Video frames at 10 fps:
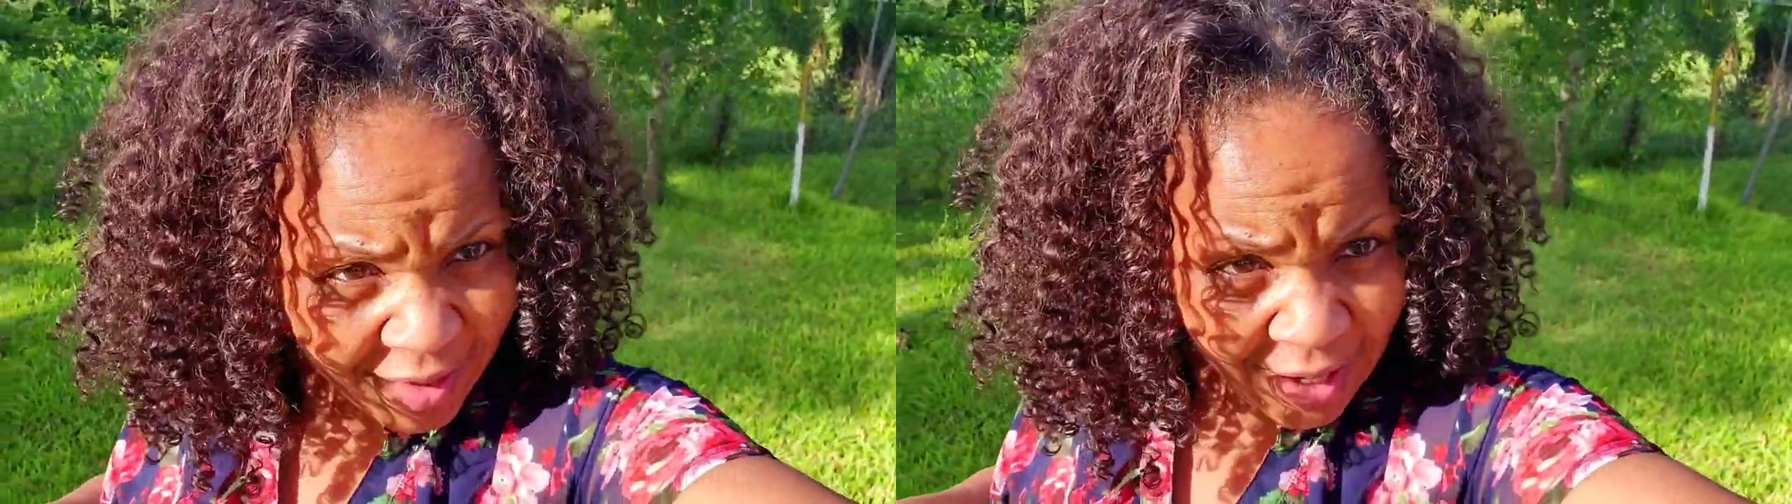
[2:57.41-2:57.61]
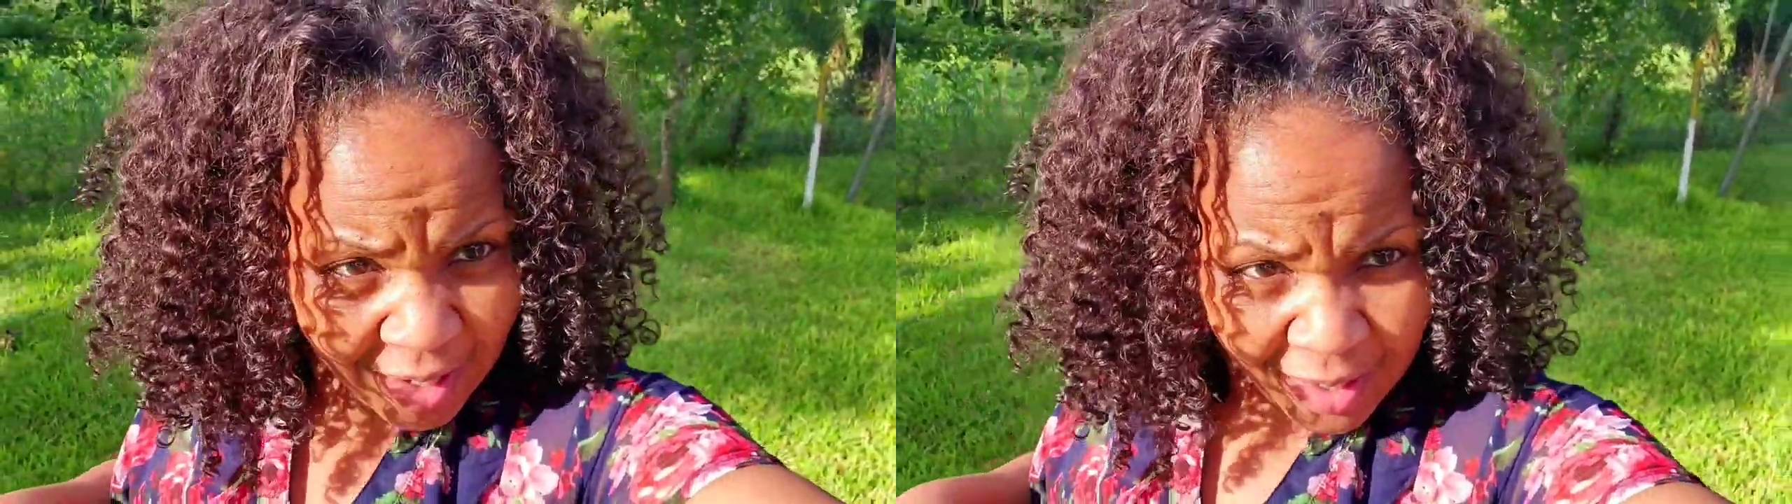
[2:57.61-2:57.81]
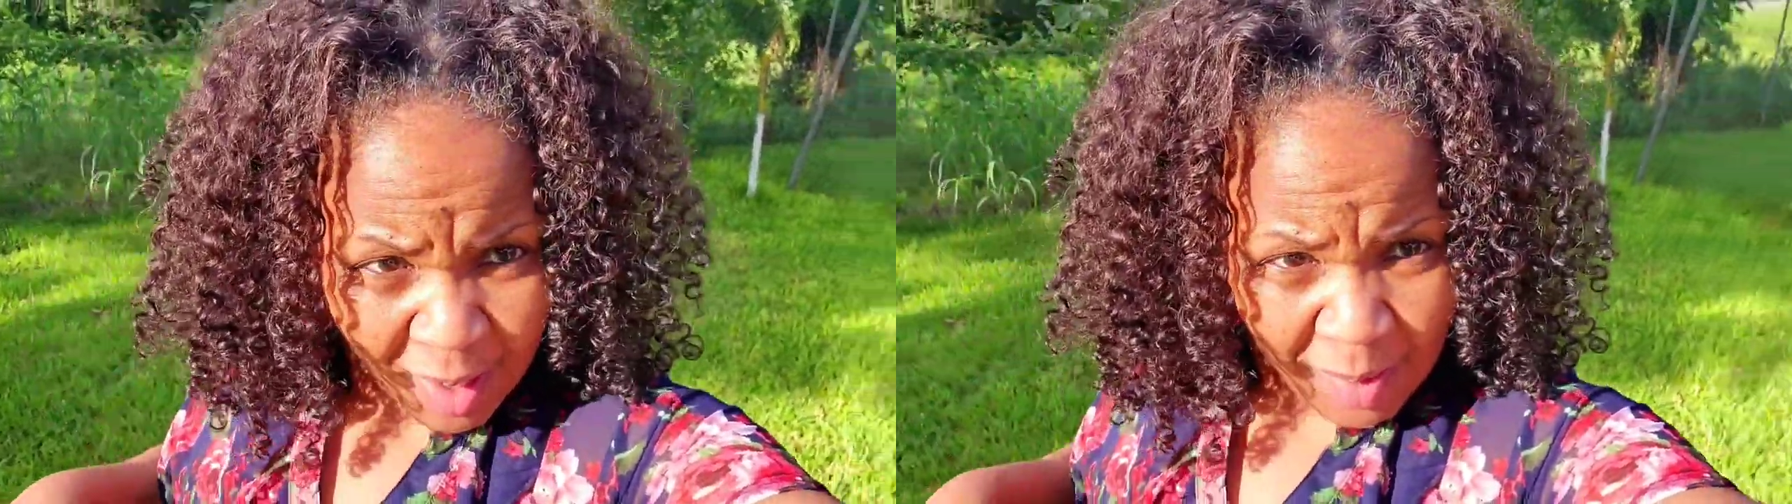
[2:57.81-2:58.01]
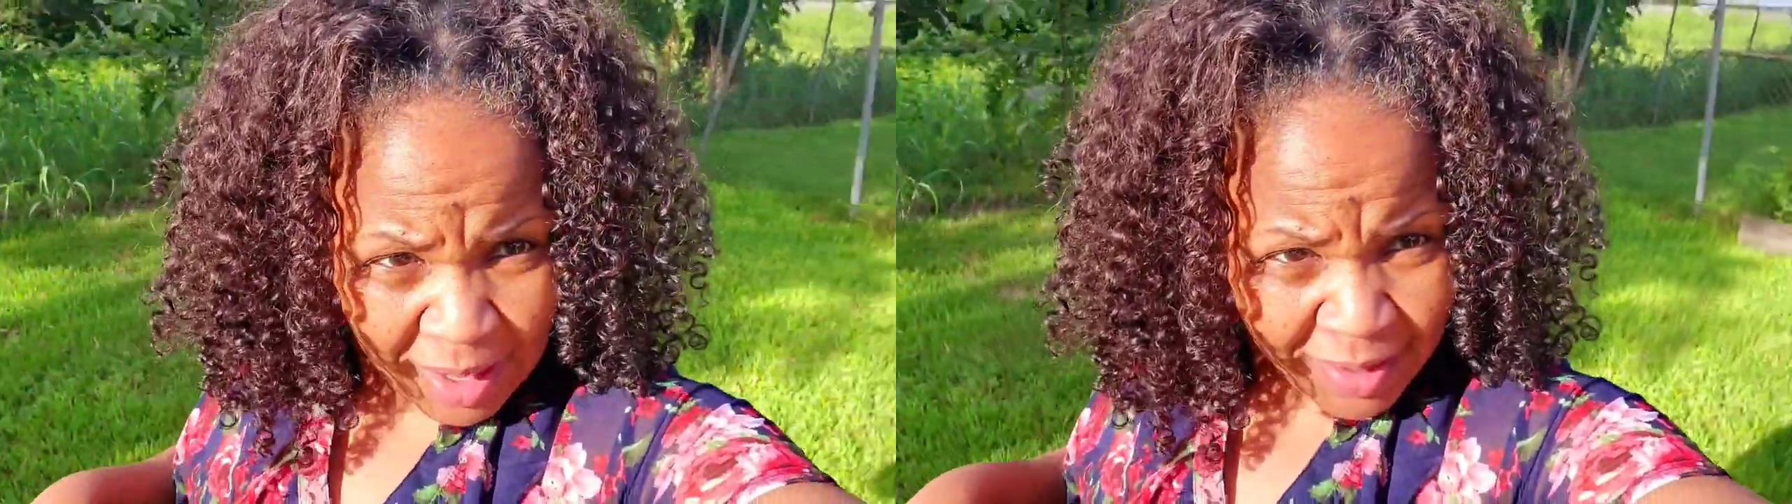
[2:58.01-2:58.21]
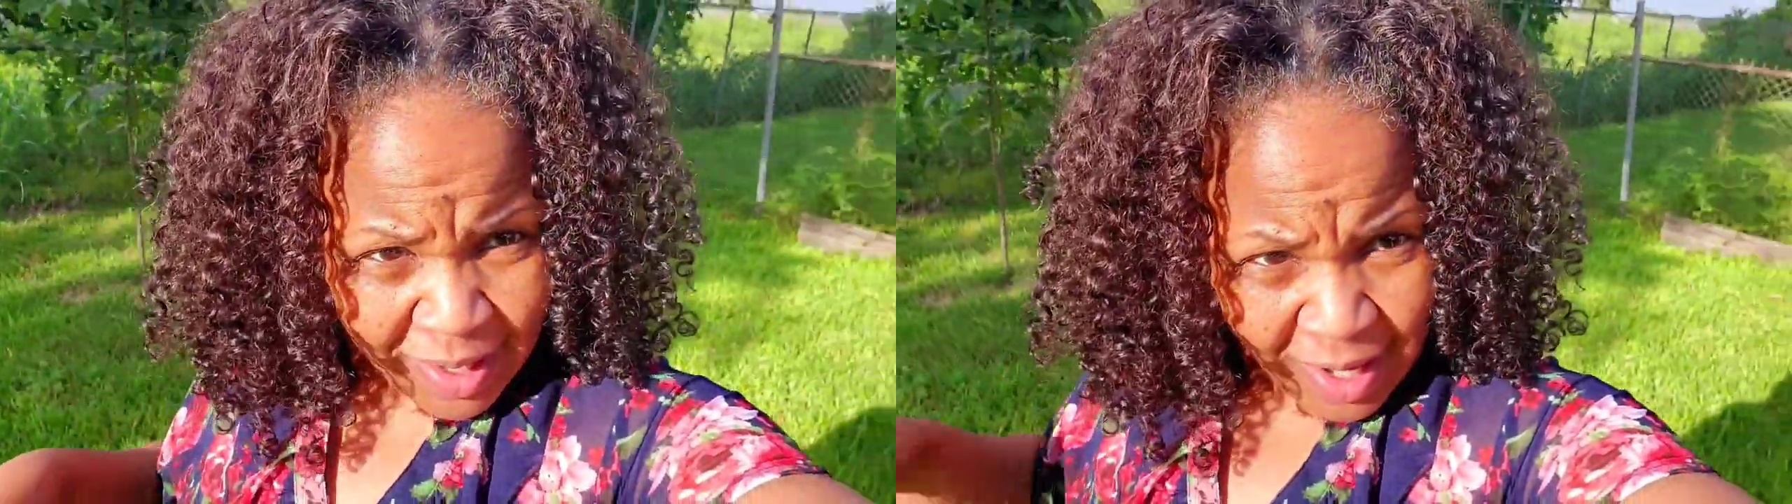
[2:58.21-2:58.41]
I had to come
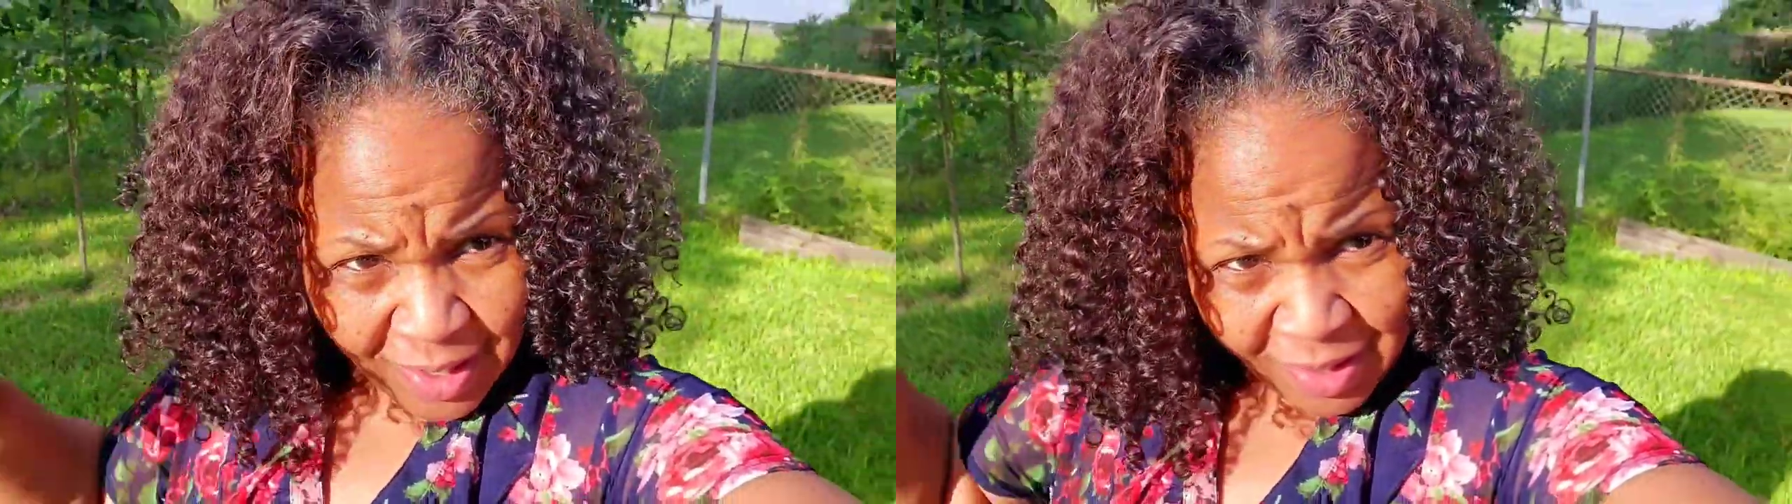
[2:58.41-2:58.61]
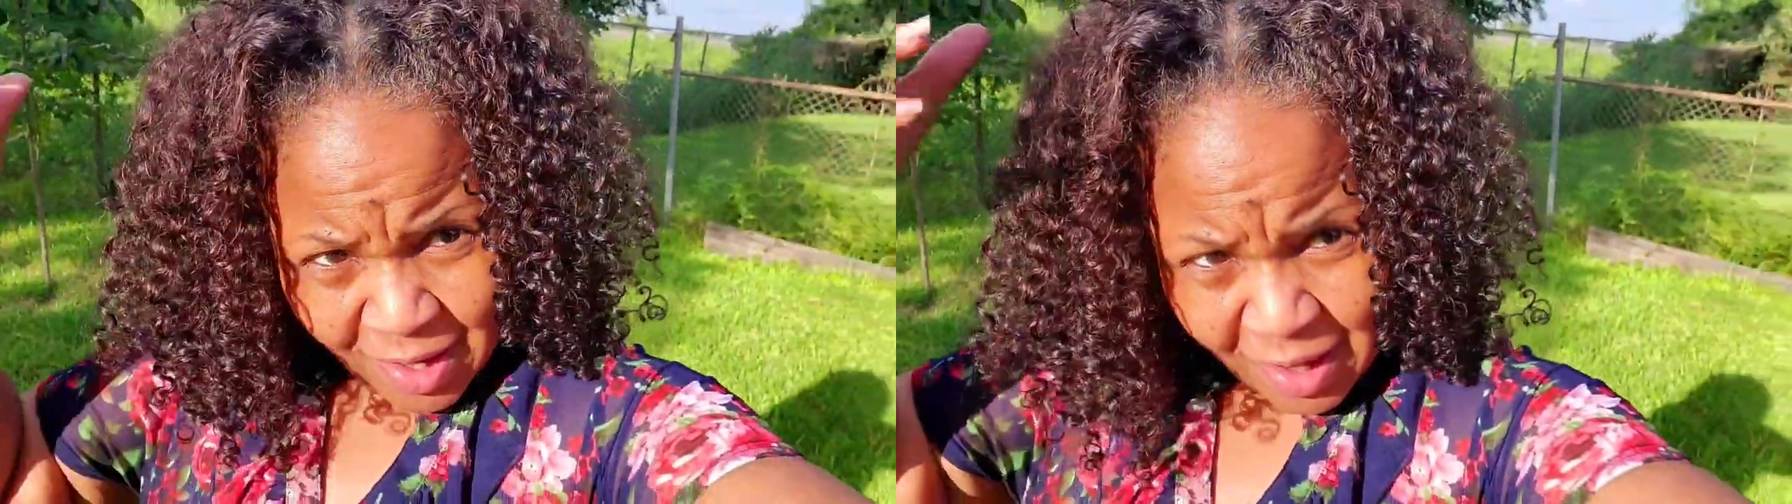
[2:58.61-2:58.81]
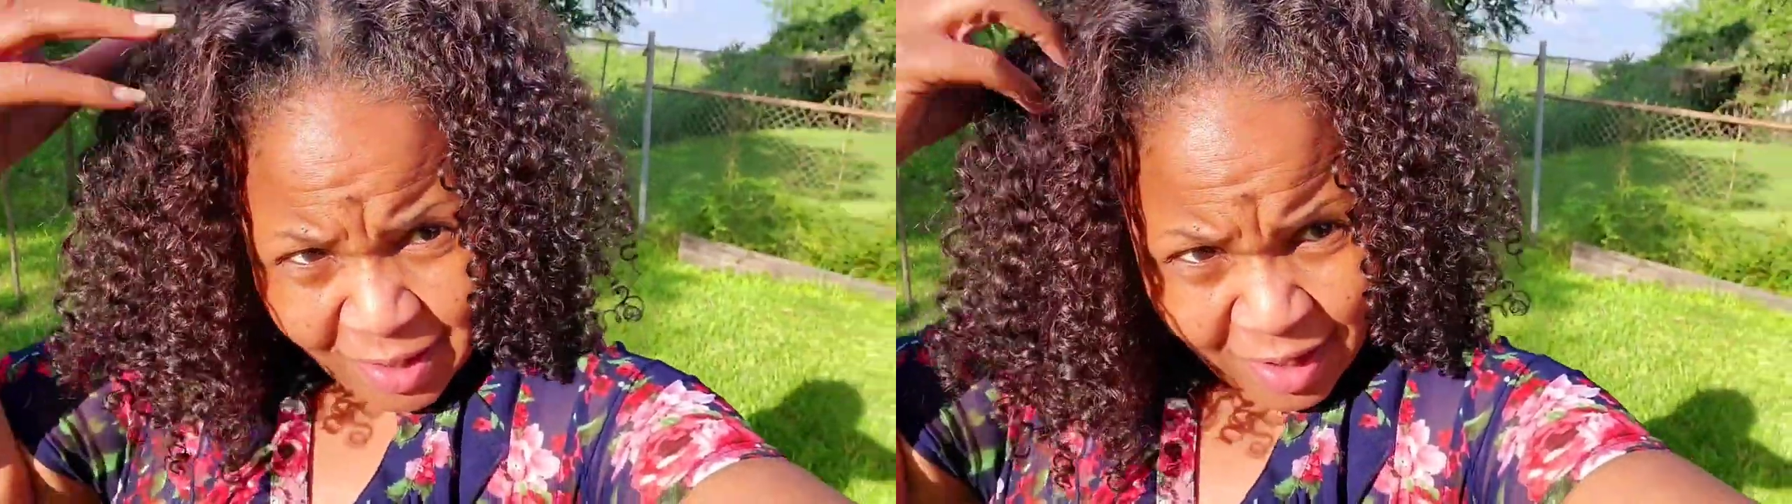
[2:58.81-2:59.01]
outside so y'all can